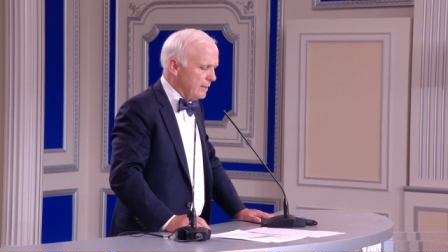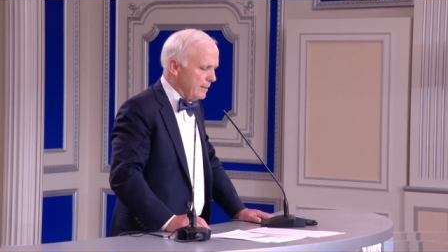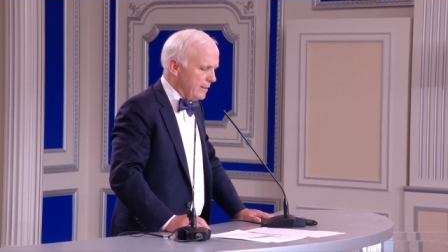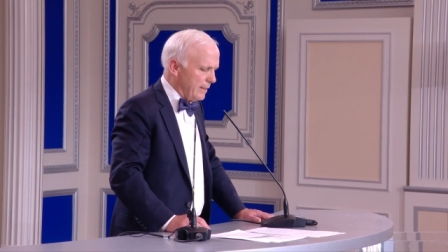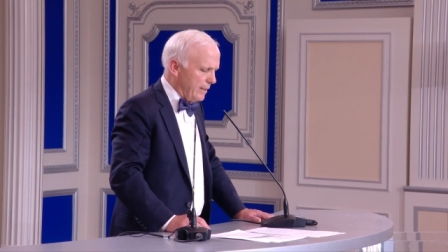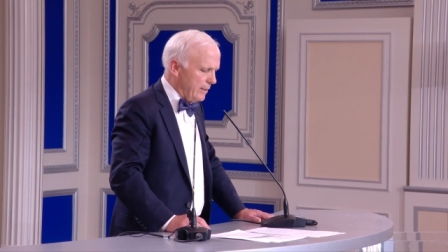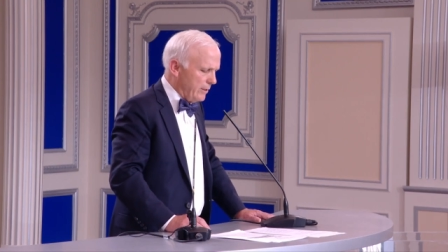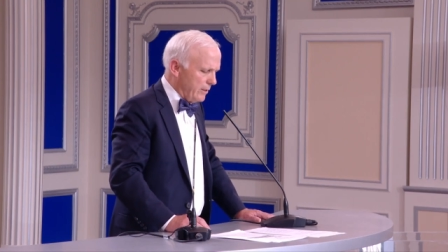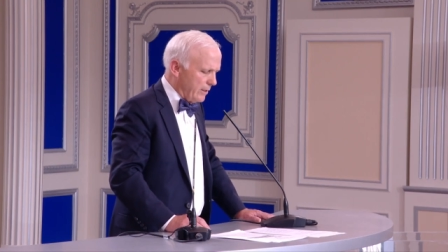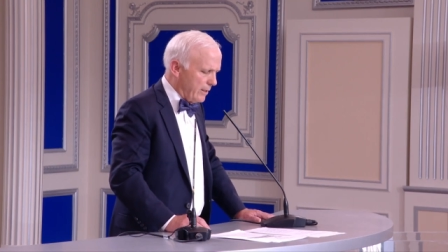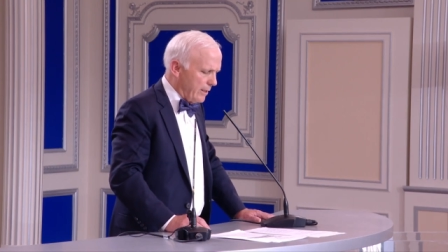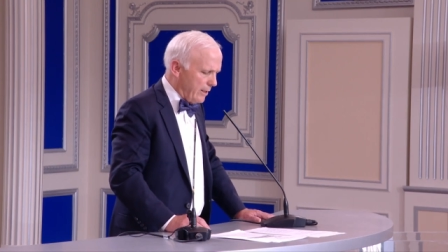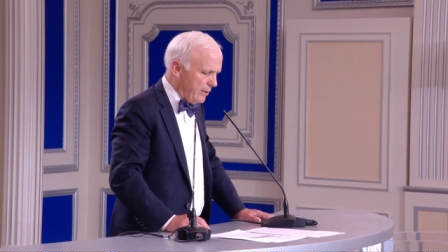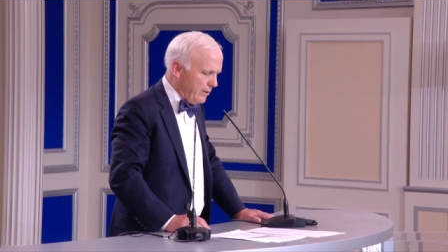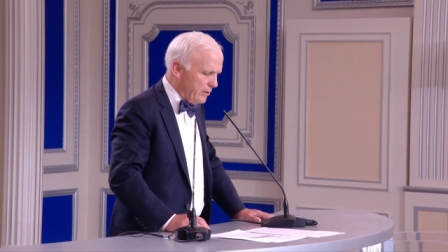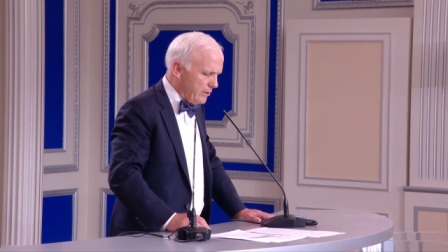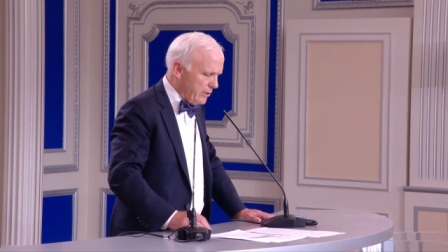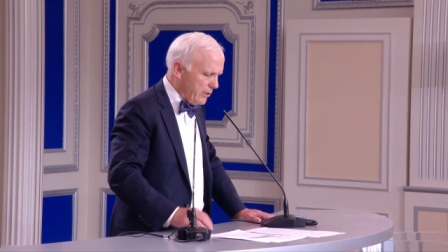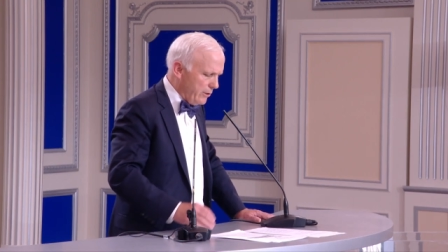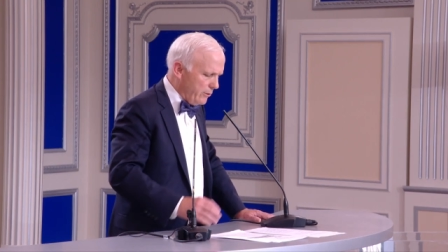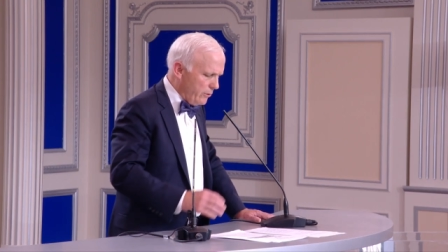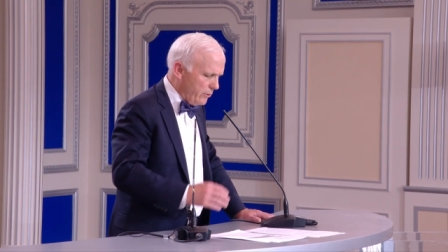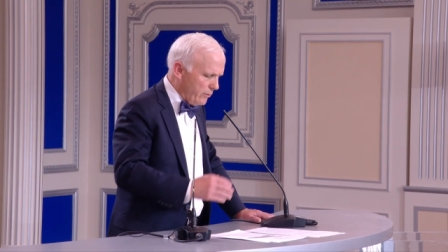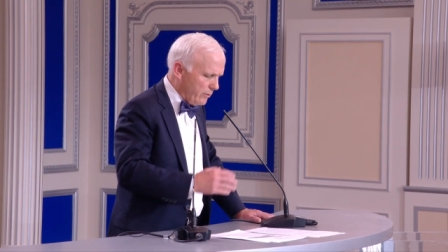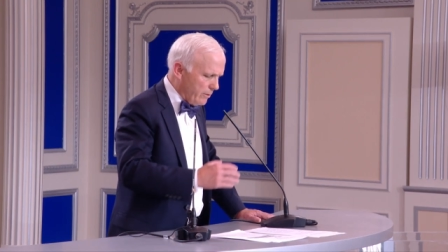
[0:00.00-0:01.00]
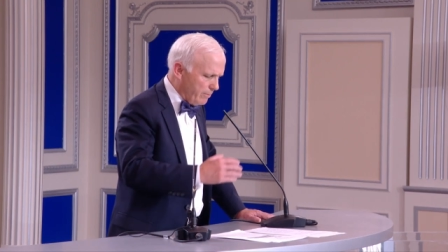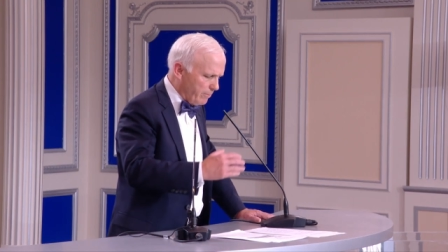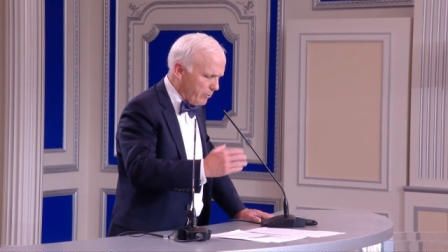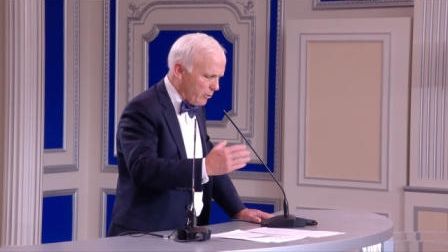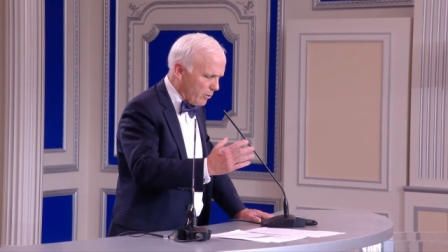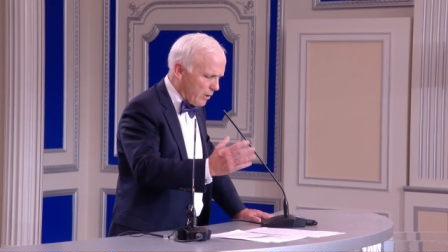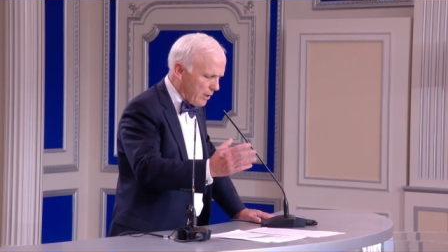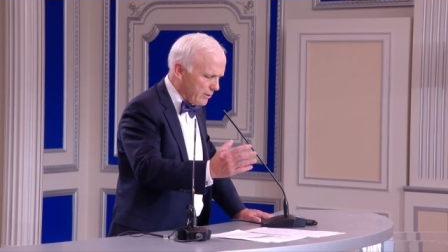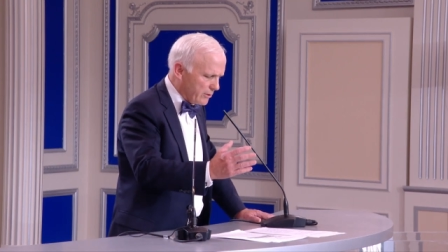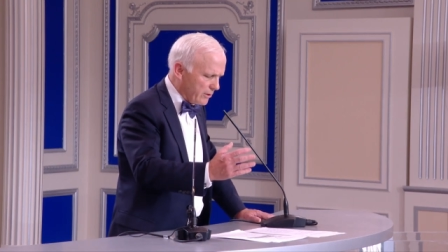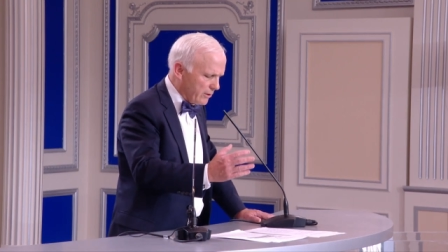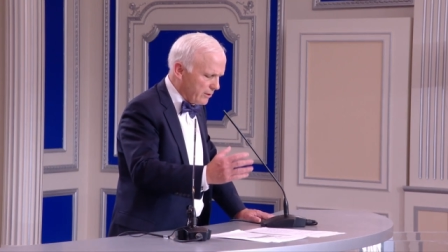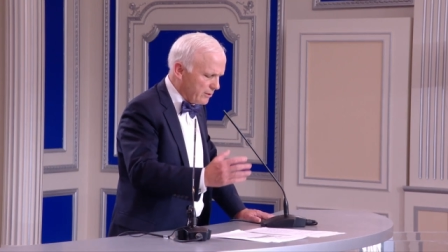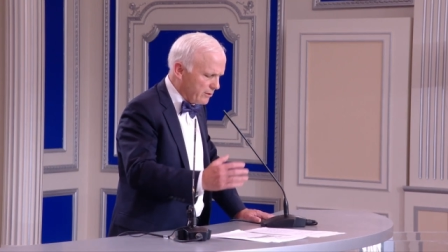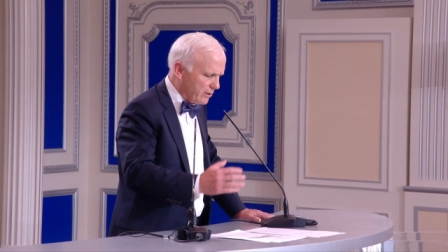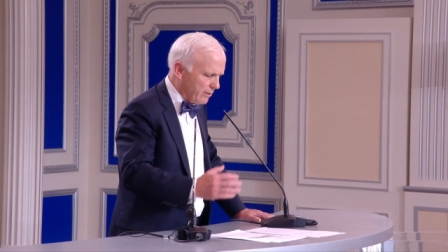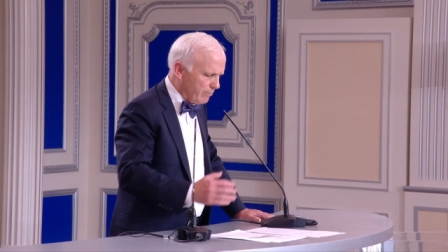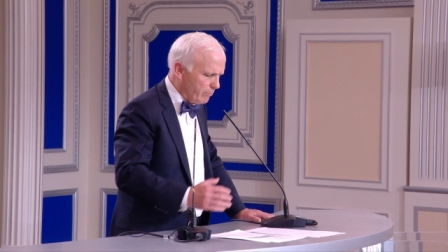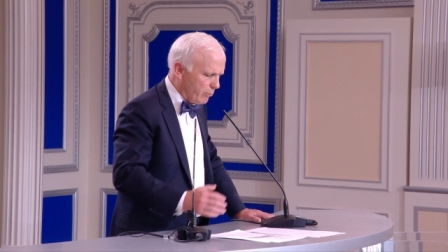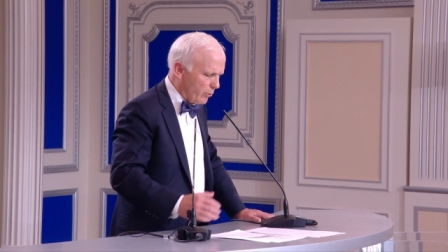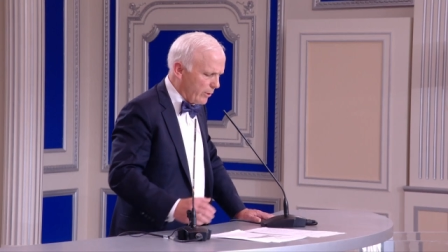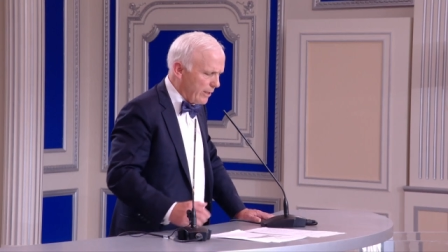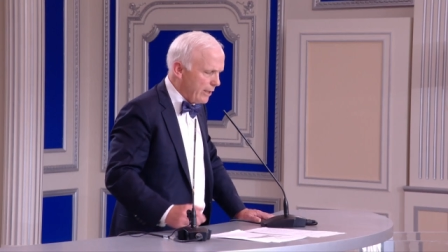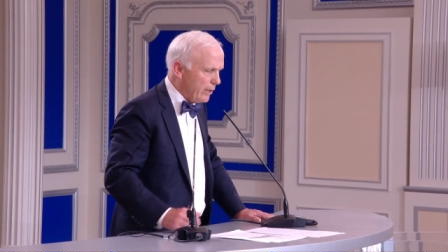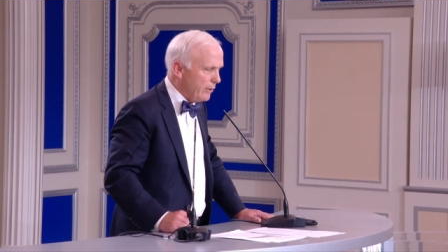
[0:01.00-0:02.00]
and to continue the process of
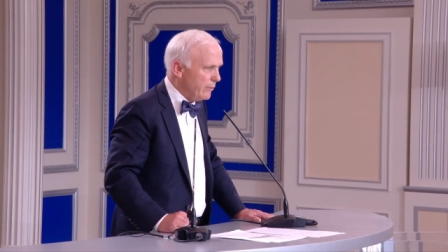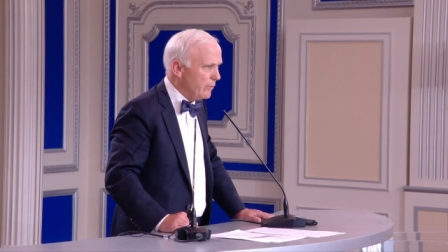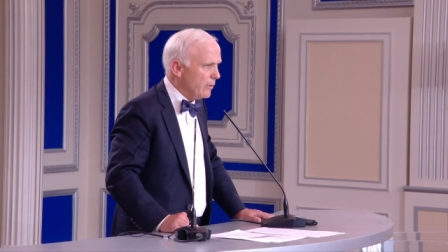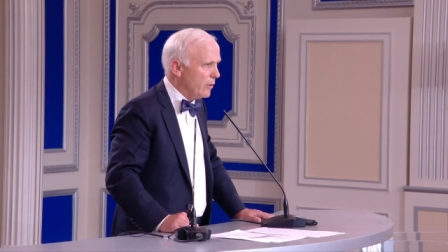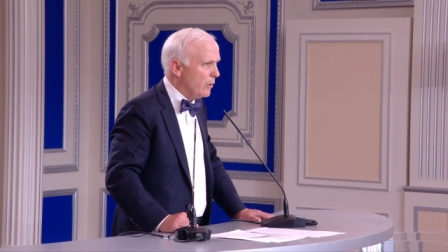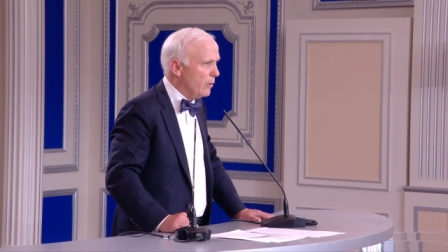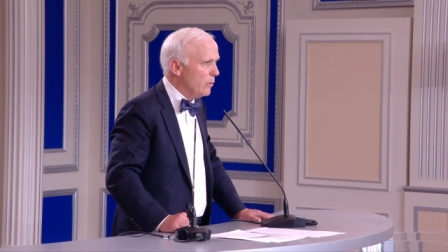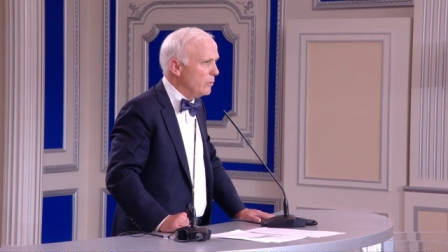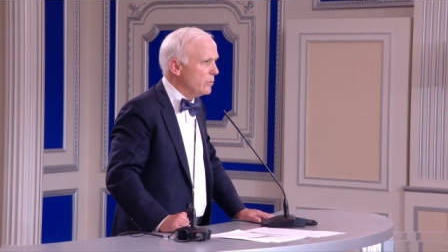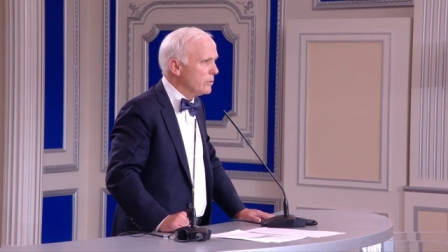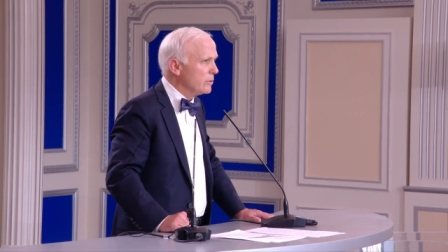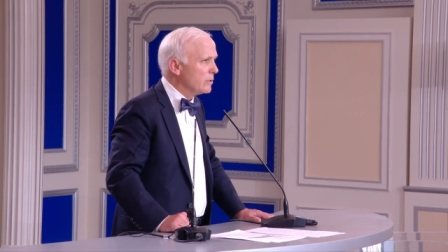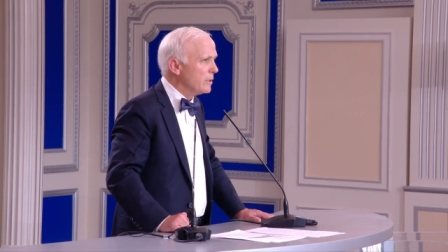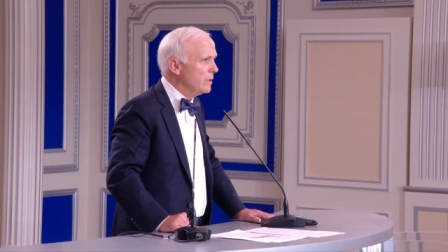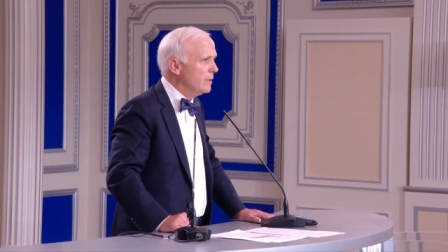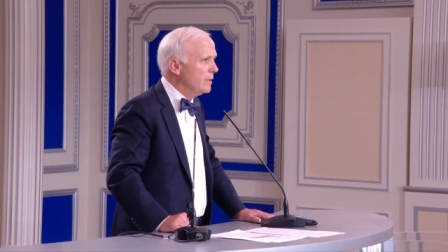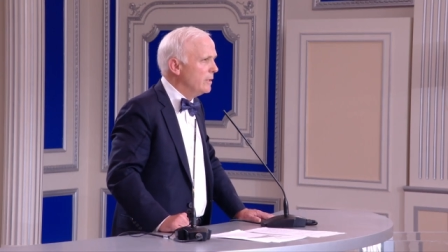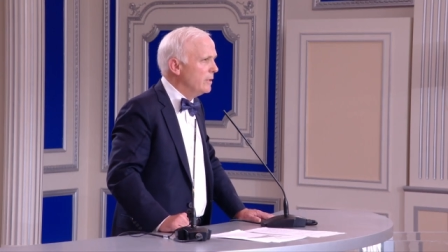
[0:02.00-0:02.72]
bringing those